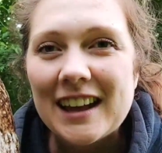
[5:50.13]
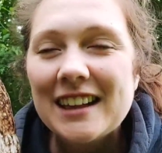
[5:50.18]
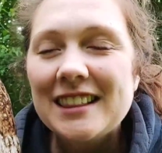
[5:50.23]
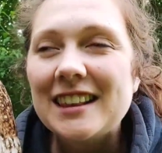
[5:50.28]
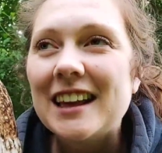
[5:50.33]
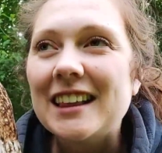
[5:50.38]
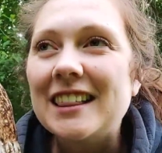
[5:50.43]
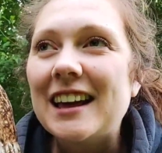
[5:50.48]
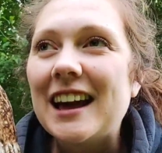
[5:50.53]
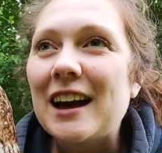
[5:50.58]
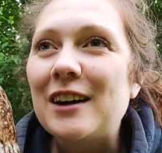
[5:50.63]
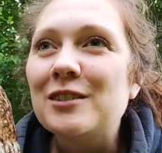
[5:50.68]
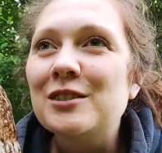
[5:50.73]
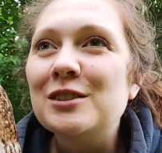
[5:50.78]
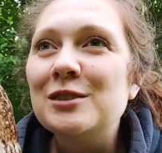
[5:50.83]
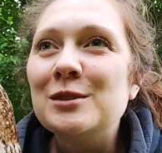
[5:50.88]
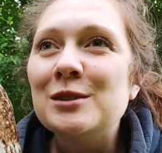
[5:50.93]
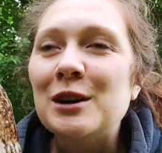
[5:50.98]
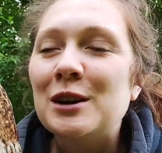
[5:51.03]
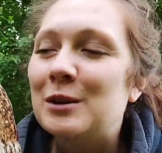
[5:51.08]
They're the owl
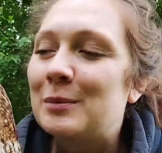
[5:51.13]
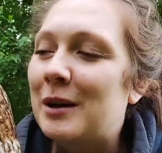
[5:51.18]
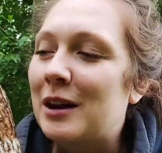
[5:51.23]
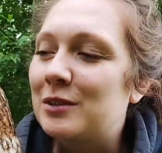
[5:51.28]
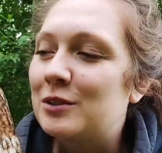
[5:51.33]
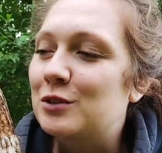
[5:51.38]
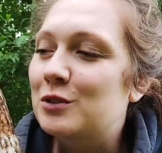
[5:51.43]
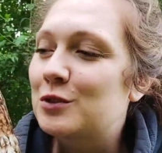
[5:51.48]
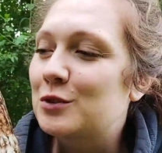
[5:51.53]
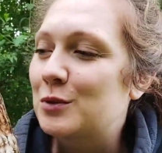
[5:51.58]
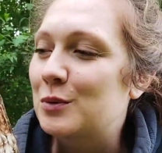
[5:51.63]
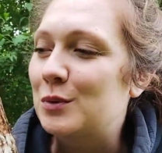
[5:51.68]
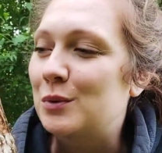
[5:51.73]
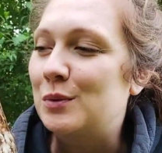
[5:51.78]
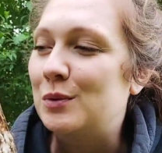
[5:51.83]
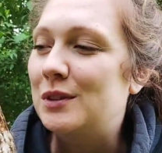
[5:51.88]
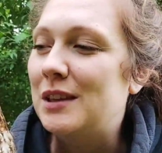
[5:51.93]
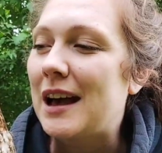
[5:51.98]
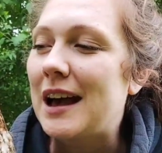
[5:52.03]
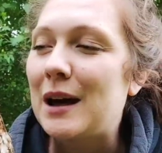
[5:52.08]
that you learn about at
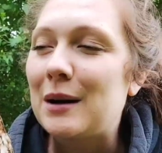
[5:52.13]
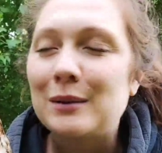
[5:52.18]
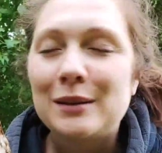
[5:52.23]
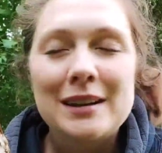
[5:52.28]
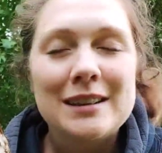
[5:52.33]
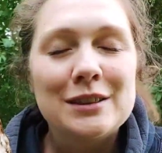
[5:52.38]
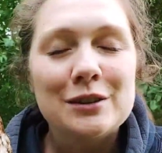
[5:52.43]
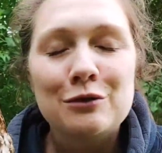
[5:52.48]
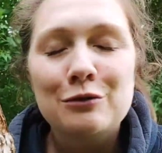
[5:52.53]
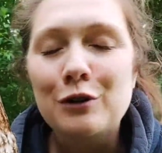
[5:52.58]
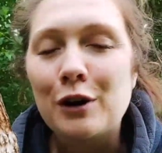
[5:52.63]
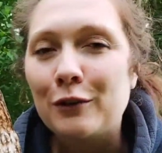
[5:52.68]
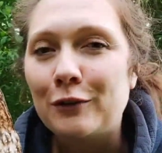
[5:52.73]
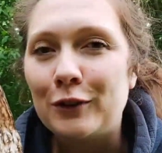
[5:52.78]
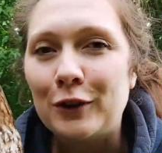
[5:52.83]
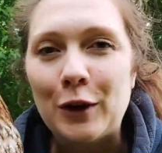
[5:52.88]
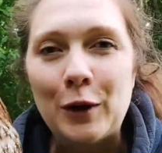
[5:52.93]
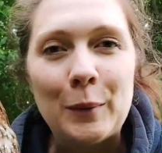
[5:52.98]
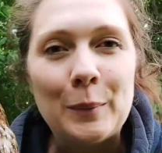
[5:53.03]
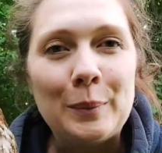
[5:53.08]
school, the owl in the
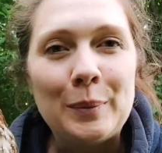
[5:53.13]
Gruffalo,